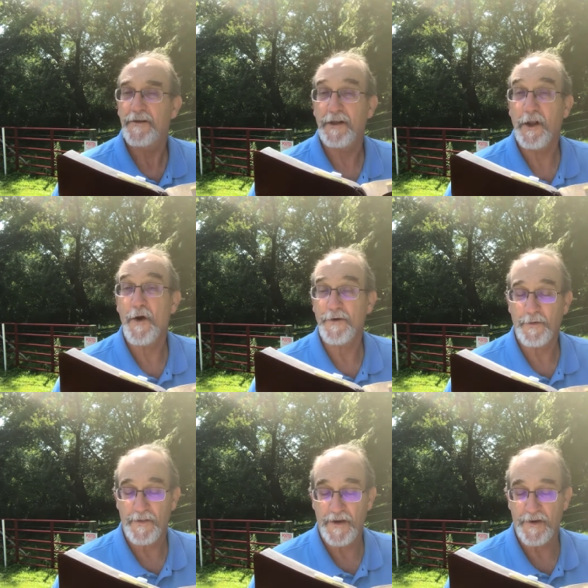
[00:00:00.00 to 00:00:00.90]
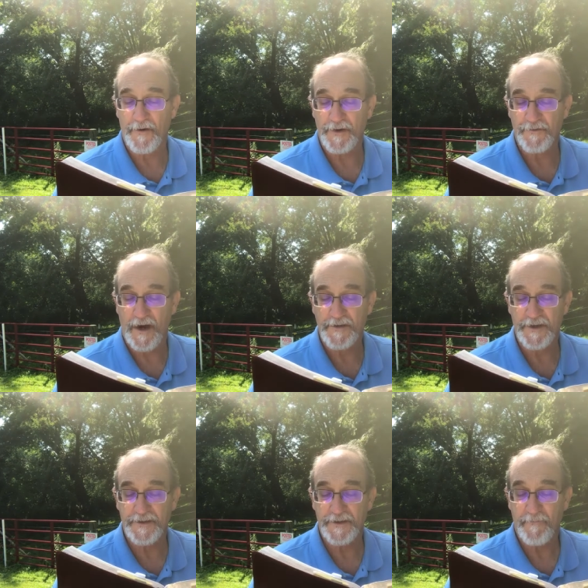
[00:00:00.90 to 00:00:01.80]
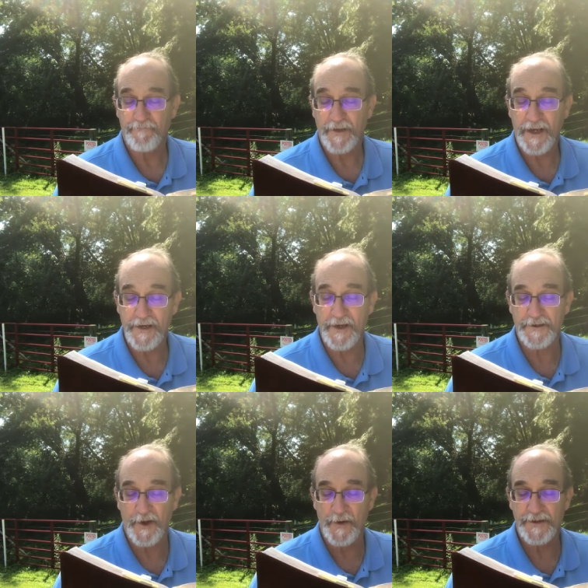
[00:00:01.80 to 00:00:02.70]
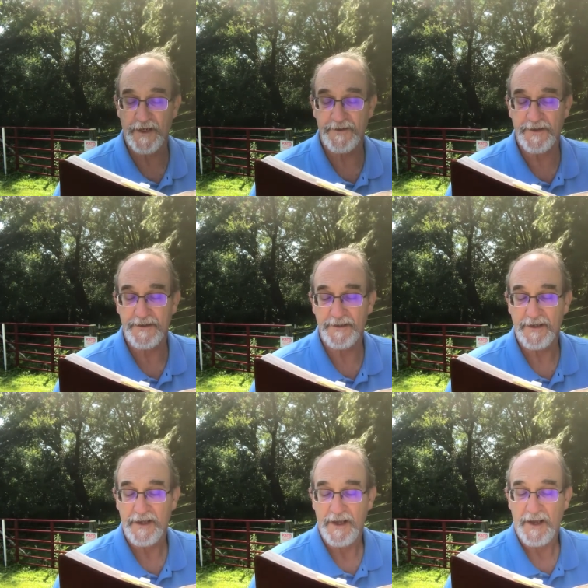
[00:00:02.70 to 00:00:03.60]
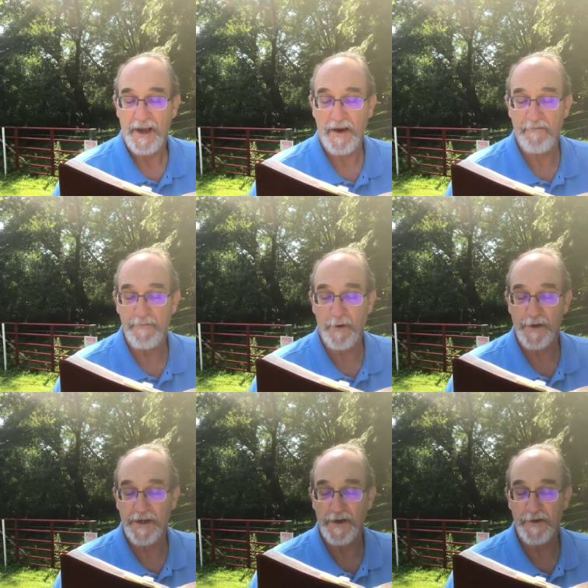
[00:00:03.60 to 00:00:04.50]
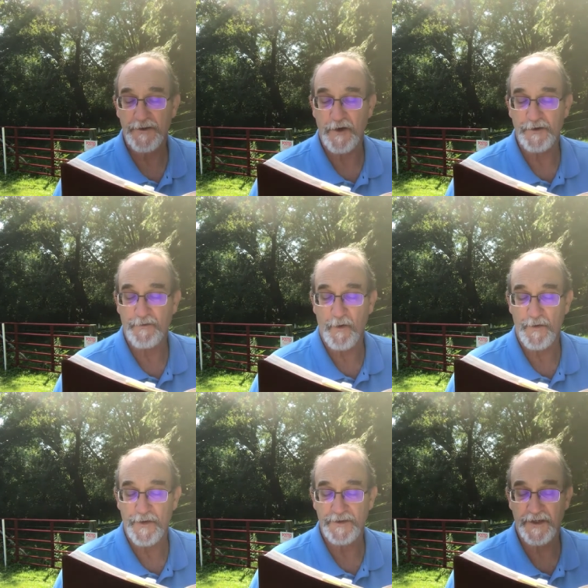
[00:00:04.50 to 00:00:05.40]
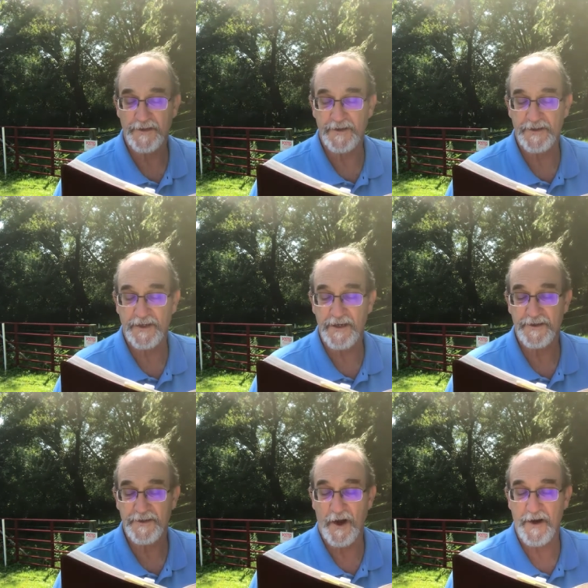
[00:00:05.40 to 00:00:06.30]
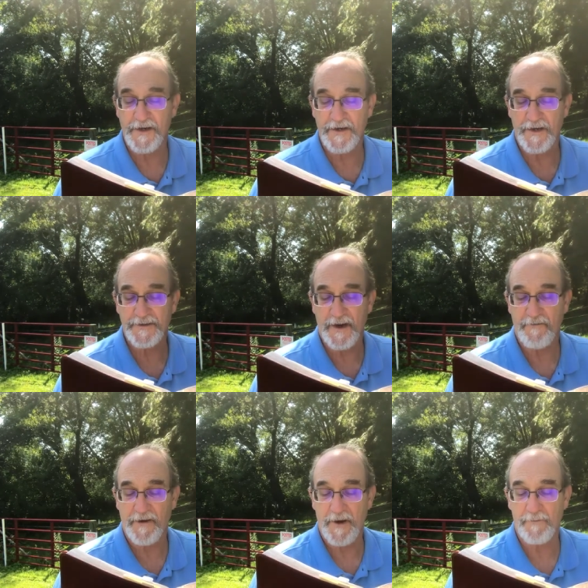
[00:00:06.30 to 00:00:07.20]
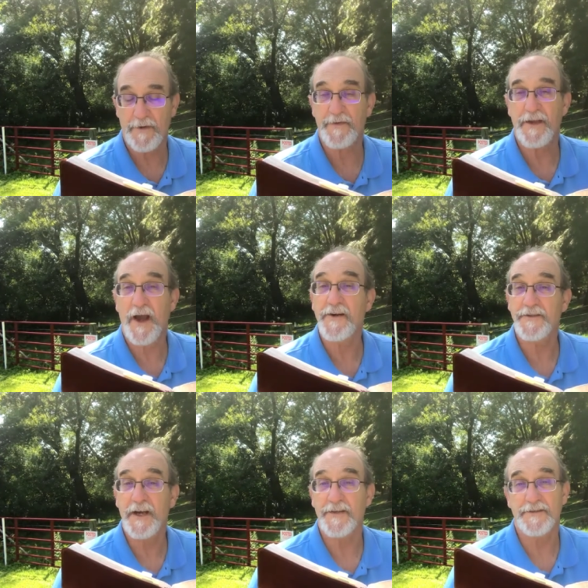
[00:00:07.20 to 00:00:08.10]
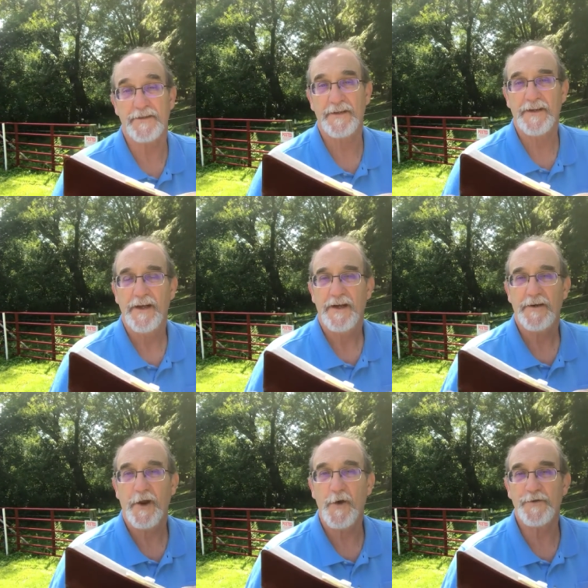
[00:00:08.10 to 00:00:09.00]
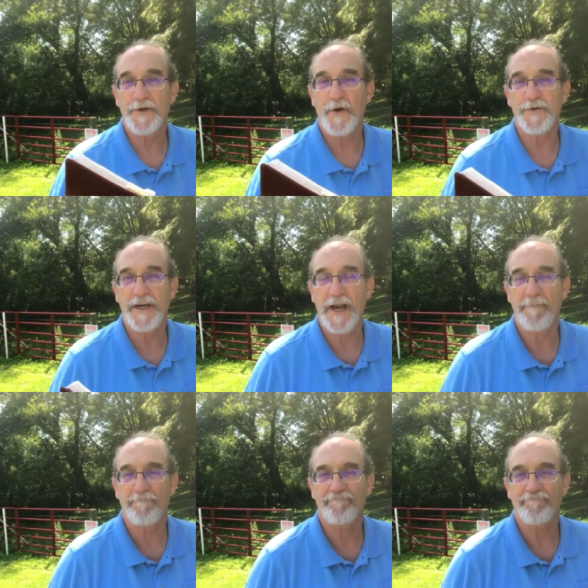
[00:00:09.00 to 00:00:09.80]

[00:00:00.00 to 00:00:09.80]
The Lord within her is righteous. He does no injustice. Every morning he shows forth his justice. Each dawn he does not fail, but the unjust knows no shame.